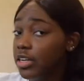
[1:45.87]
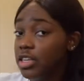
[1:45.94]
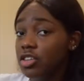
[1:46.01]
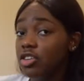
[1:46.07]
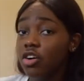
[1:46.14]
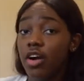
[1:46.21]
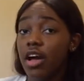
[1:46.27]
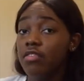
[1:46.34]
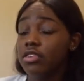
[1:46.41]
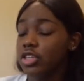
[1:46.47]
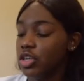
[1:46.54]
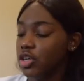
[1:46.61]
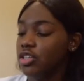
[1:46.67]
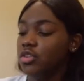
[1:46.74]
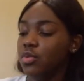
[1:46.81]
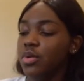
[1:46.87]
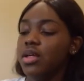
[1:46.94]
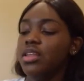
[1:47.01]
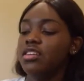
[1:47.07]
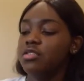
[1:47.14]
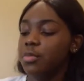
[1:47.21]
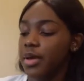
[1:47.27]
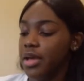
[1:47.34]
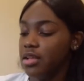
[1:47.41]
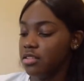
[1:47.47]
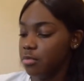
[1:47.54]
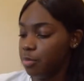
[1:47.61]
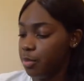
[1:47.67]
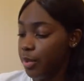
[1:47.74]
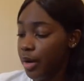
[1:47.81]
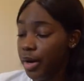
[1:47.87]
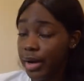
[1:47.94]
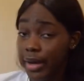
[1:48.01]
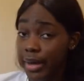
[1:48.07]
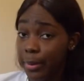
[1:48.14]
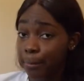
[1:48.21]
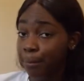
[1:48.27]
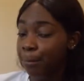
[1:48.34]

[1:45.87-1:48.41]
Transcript: don't have a shirt to wear this pants, but